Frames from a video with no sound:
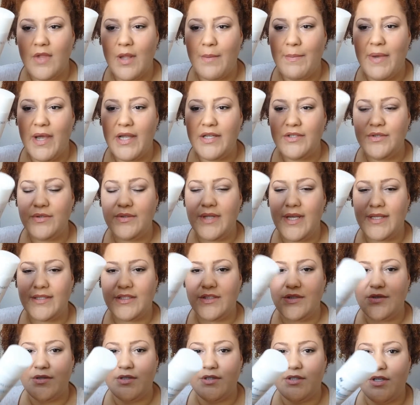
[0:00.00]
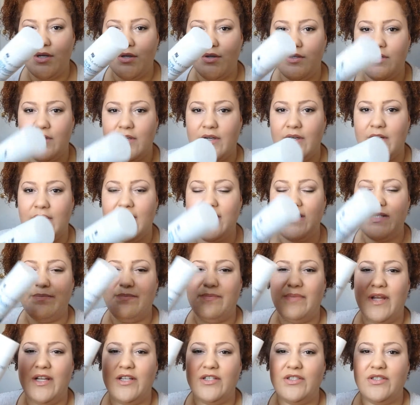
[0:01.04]
But I do like to use a toner,
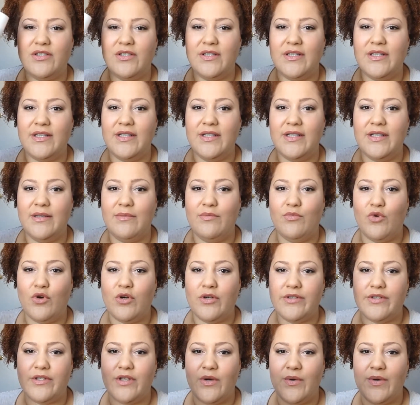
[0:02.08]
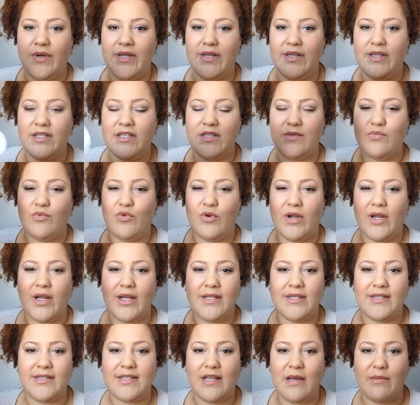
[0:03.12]
especially more so in the spring
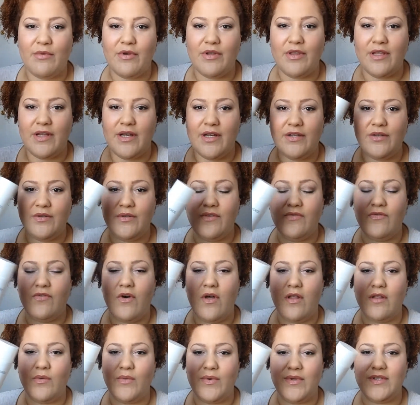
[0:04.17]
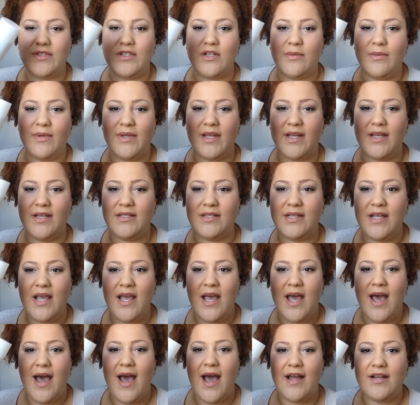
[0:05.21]
and summer than I do the fall and winter, because
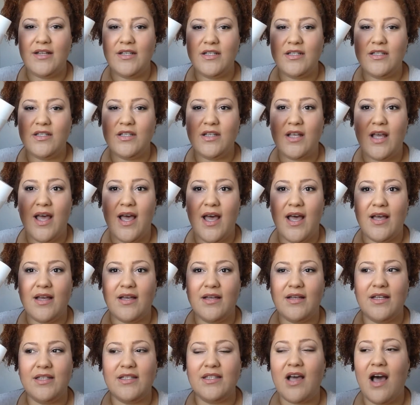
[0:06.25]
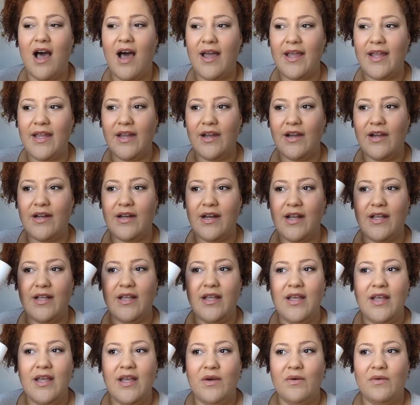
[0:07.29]
it's hot here, and
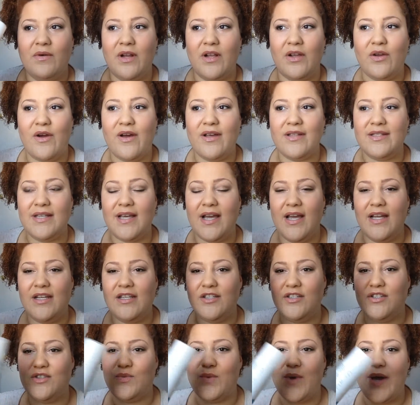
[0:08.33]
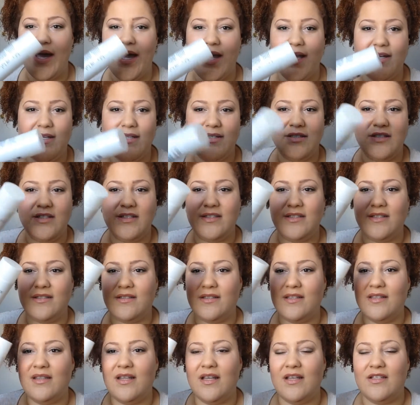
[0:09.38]
when I go outside you sweat and just
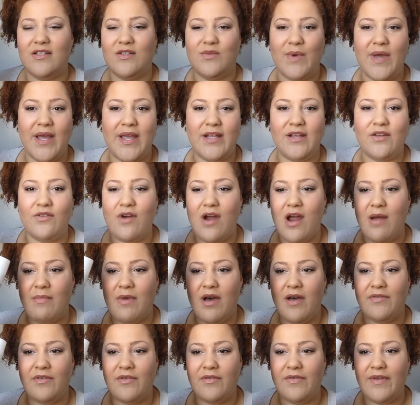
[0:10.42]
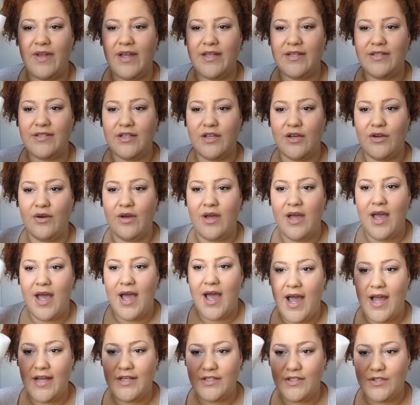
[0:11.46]
not sweat and grime off your face, so
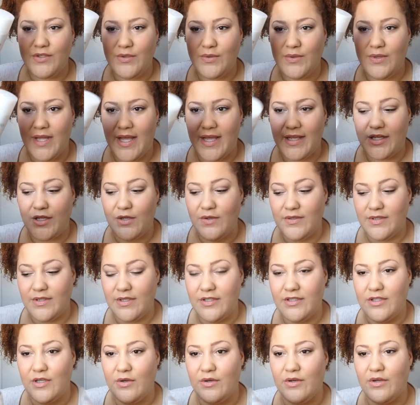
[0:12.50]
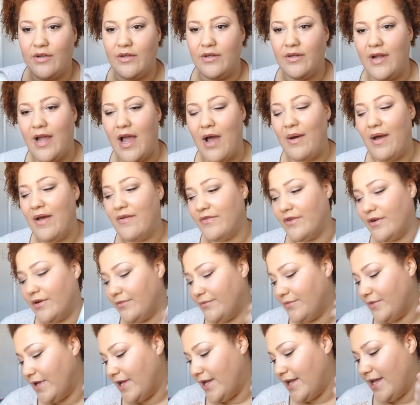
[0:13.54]
I do like using a toner.
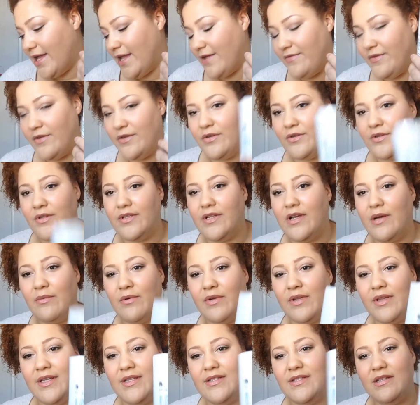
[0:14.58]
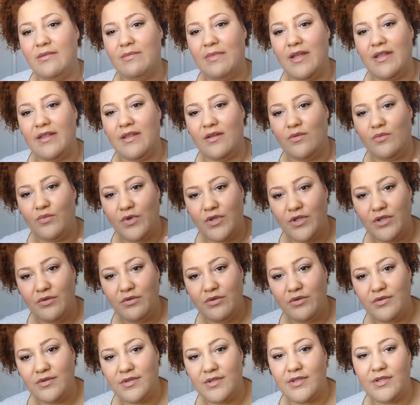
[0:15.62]
However, if you do the double cleansing method, when you
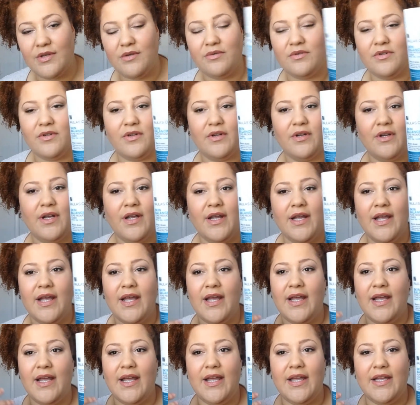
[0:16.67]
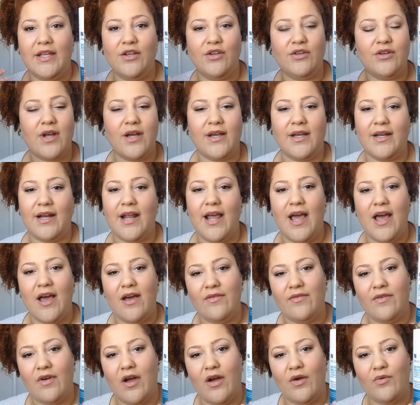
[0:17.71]
use a toner, you're not going to
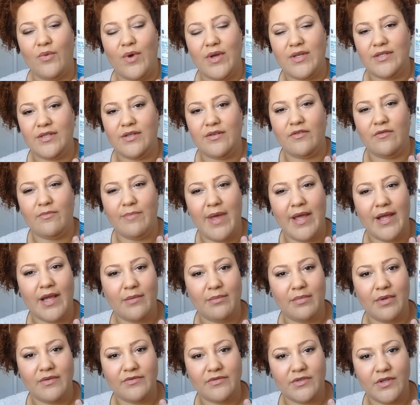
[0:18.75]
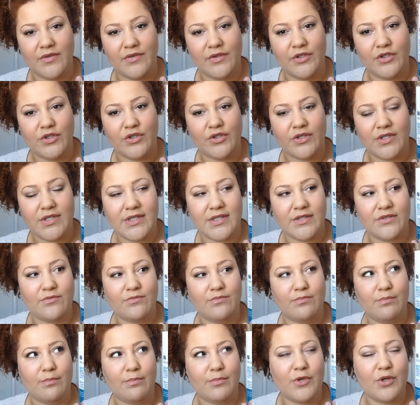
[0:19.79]
have a residue of makeup left over.
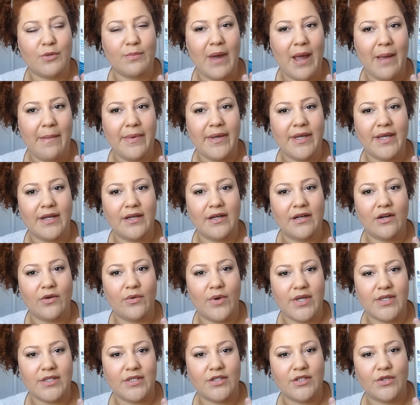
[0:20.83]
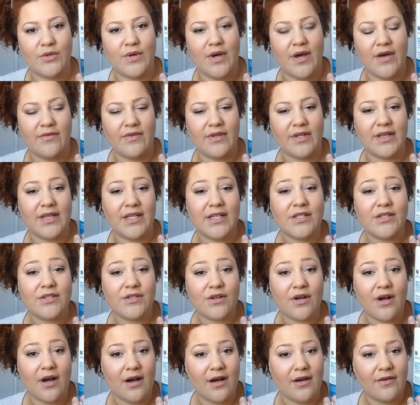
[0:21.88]
You might be getting a residue of the
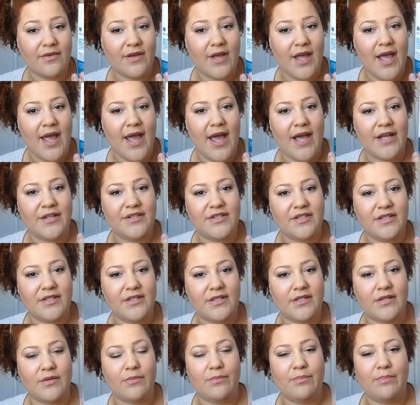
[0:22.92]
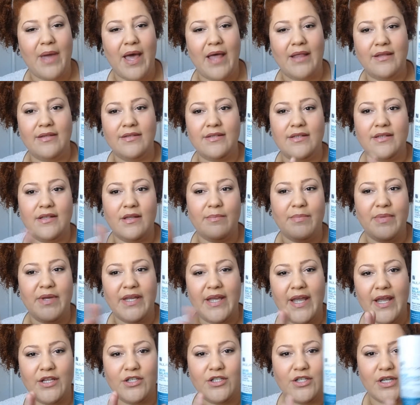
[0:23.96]
cleanser off and just balancing the
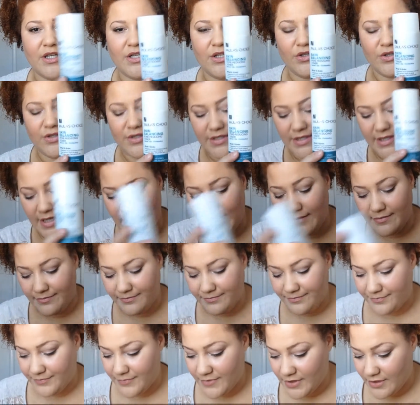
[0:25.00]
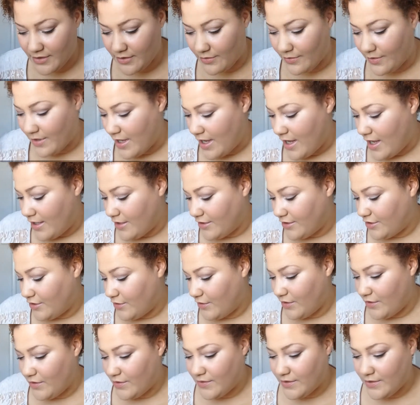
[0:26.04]
pH in your skin. So do
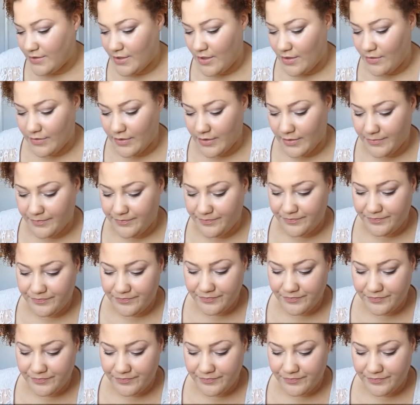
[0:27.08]
use a toner.